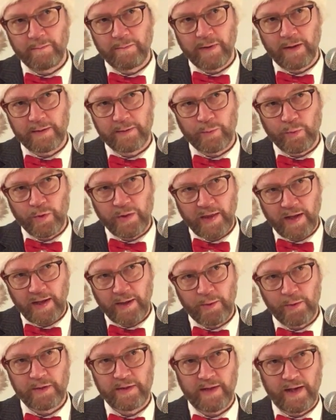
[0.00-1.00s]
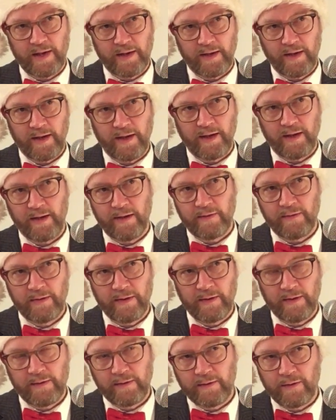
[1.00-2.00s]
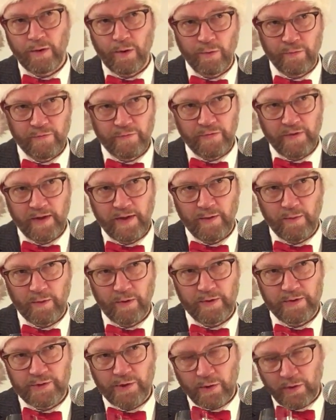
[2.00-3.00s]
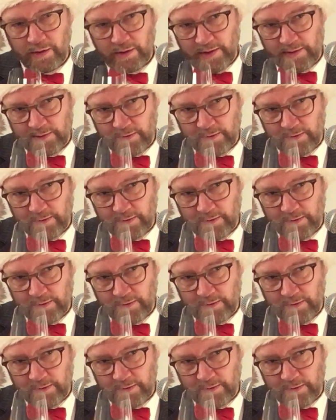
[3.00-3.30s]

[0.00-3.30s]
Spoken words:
but without any coffee or chocolate